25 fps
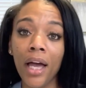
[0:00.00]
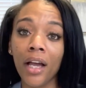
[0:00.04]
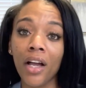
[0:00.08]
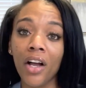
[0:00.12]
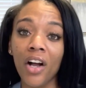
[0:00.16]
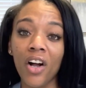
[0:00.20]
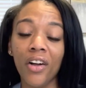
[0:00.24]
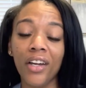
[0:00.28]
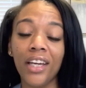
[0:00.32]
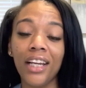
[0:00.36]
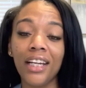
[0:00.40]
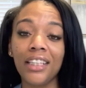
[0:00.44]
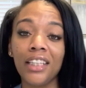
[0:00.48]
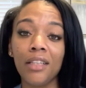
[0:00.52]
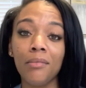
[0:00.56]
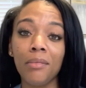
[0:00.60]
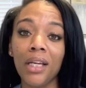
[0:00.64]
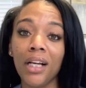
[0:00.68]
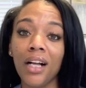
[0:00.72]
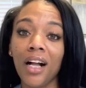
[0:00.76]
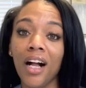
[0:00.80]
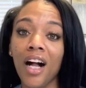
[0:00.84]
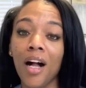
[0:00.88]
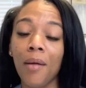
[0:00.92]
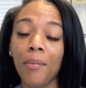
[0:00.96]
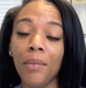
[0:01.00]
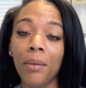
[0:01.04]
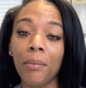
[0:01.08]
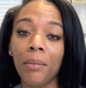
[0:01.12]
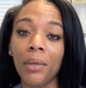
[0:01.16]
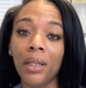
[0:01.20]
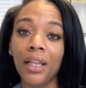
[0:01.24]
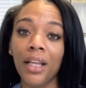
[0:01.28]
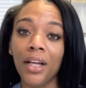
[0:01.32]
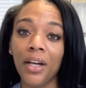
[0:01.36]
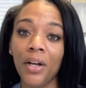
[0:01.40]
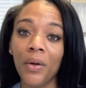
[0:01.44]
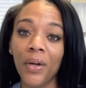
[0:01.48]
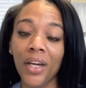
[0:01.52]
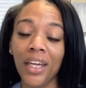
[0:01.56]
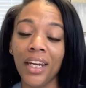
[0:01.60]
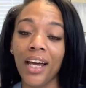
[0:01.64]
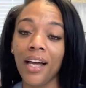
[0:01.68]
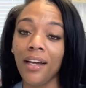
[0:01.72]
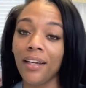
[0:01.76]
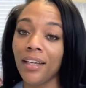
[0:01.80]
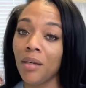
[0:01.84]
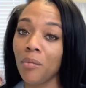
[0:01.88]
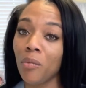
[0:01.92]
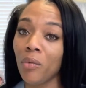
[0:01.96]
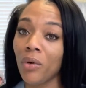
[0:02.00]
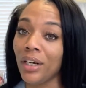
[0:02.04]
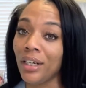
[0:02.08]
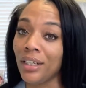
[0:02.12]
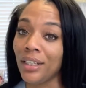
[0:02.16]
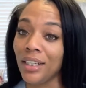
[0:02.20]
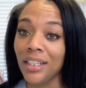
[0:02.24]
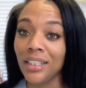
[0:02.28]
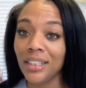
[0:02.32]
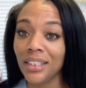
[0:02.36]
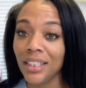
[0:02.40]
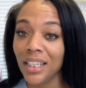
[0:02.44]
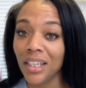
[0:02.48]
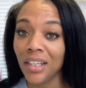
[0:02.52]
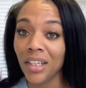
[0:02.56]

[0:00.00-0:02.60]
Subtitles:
go ahead and leave me a comment below, and I'll get more detailed